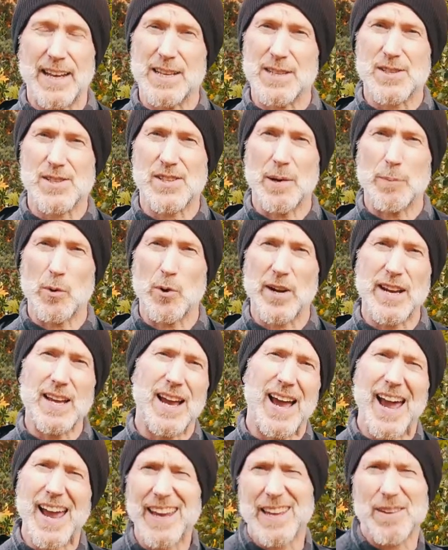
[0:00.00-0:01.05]
In summary,
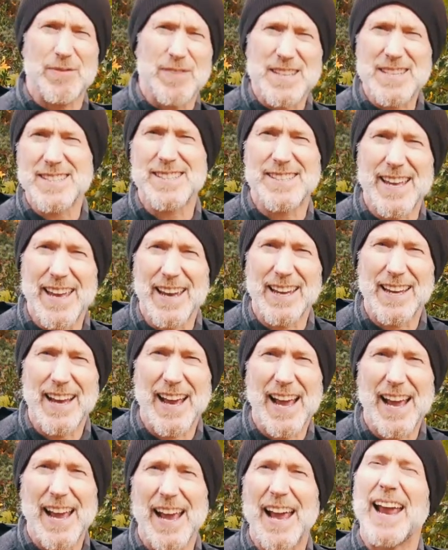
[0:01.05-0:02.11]
I give this thing
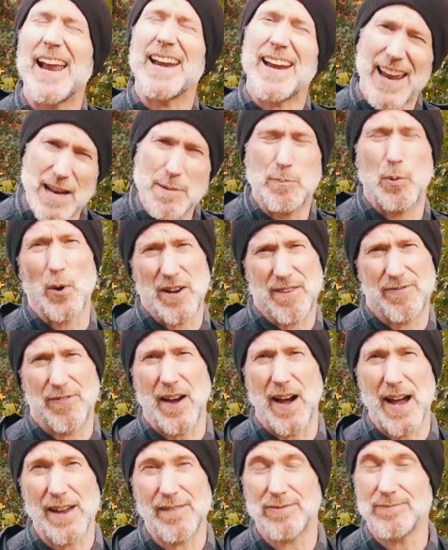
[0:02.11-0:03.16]
an
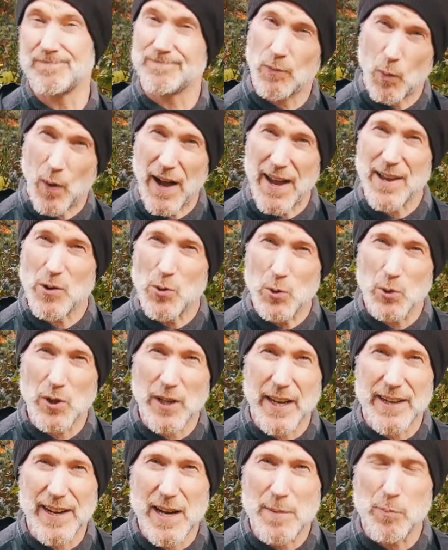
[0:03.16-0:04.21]
8.5. Why
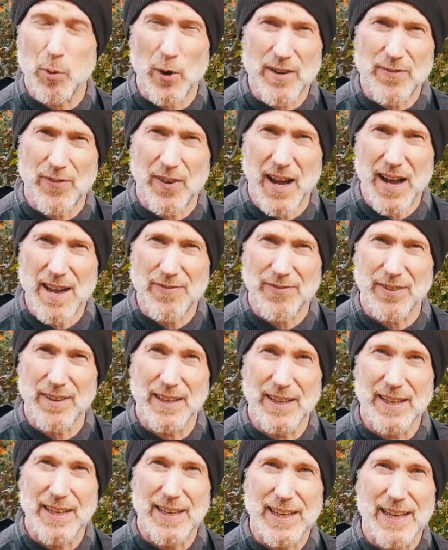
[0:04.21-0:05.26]
only an 8.5?
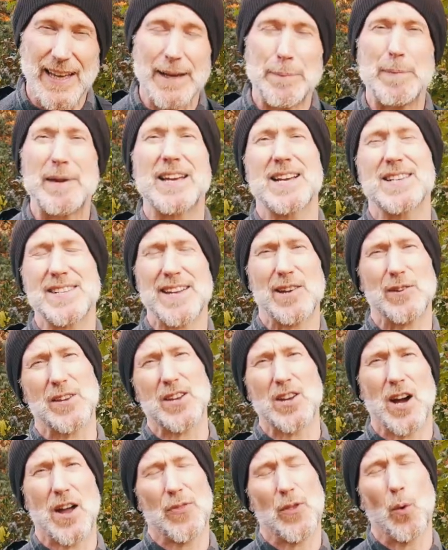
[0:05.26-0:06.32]
Because I only
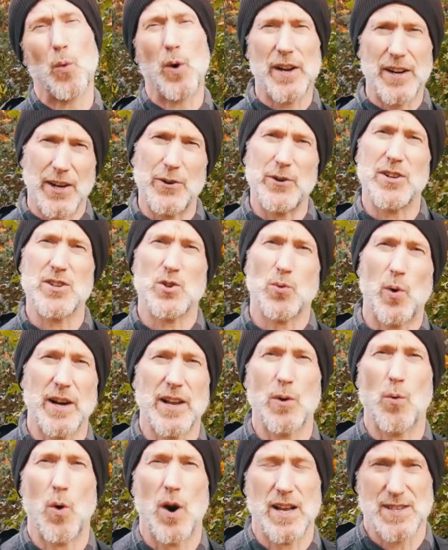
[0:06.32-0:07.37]
got the
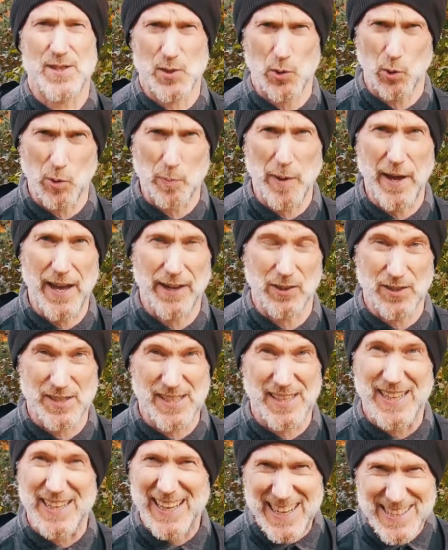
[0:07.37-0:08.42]
120 watt solar panels.
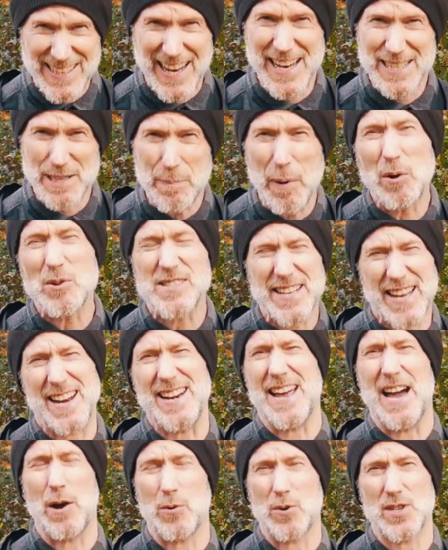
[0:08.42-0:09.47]
That takes about
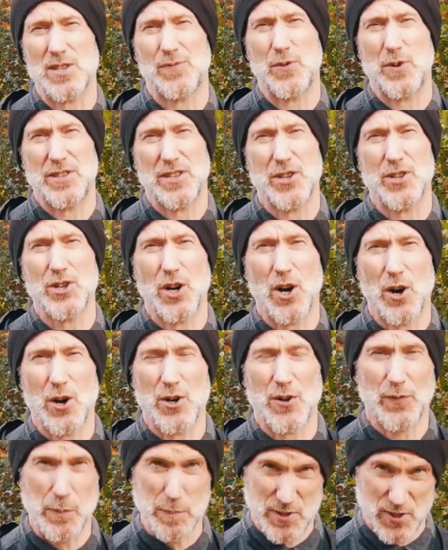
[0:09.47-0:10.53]
10 hours for it to
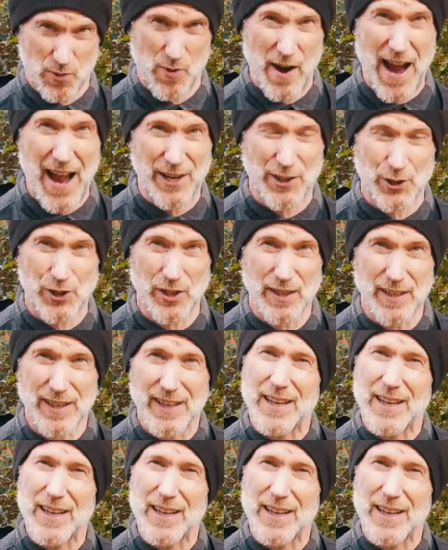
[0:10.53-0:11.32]
charge from scratch.